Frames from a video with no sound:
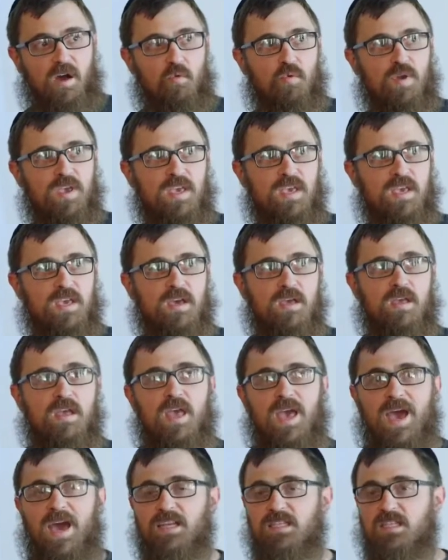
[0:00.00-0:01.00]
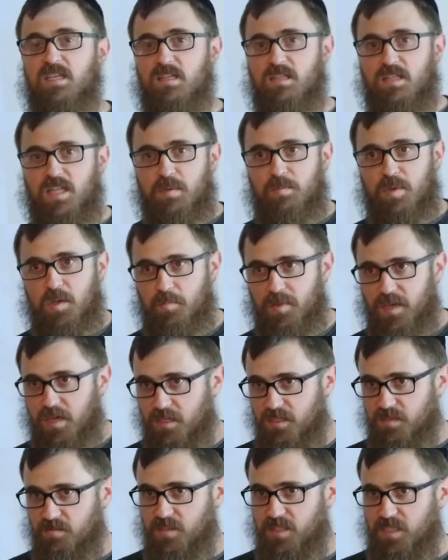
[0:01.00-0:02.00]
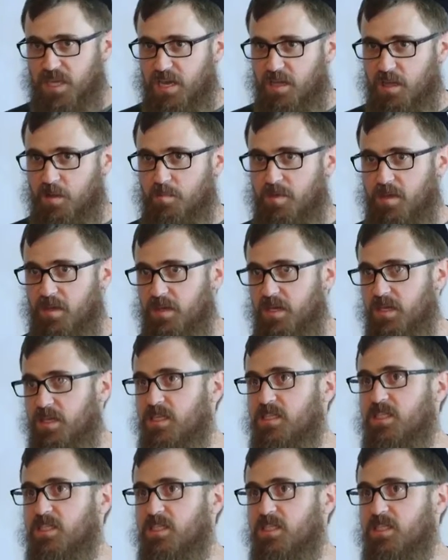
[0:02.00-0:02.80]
we had to limit, because of scalability,